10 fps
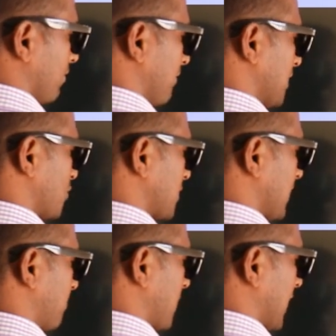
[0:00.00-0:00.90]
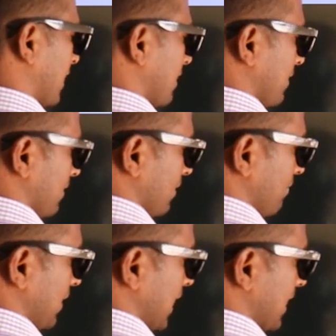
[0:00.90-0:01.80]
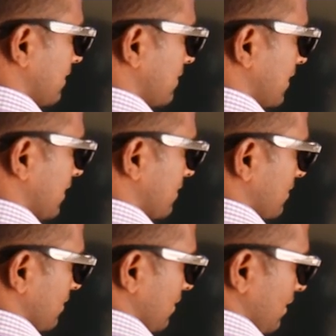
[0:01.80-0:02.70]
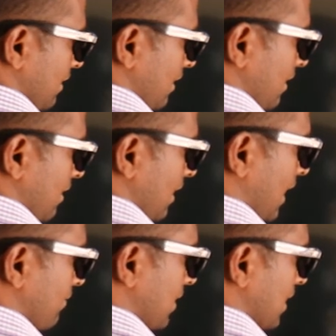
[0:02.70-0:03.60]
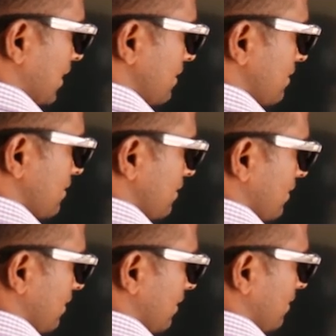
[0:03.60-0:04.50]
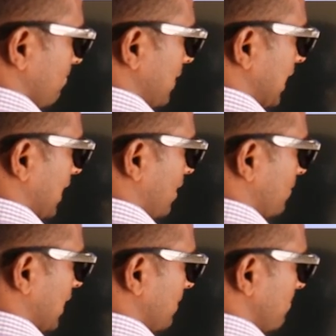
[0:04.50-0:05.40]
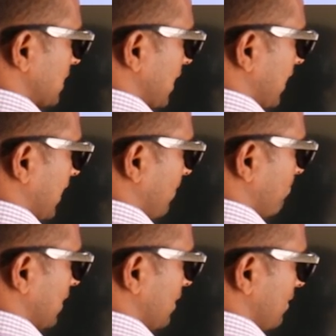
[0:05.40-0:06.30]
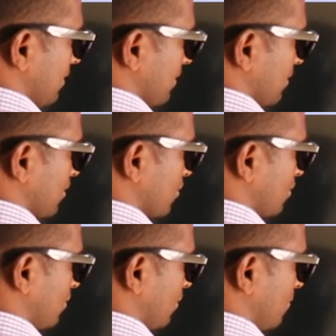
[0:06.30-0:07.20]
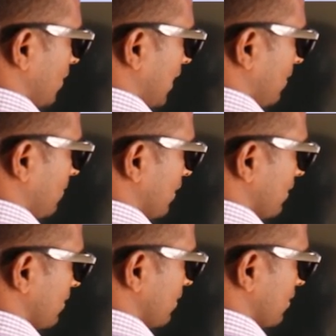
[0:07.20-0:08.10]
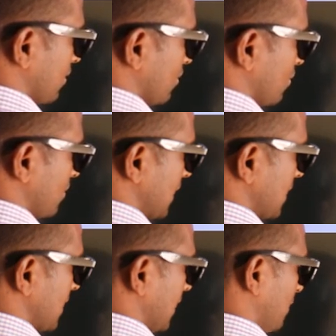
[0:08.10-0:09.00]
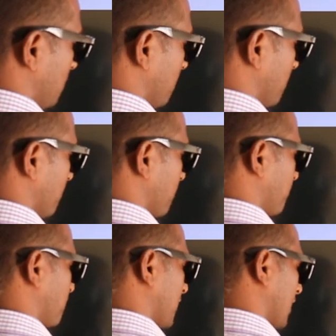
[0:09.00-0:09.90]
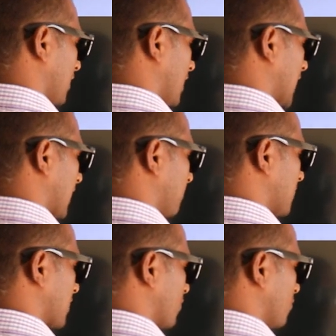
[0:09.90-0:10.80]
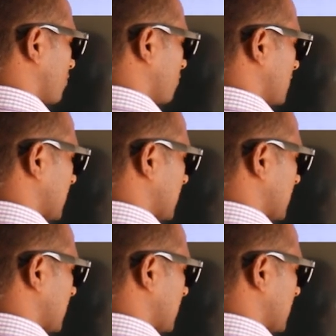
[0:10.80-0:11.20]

we should subtract, we get 6. After this, bring down the beside number, so 2 down, so 62. A number close to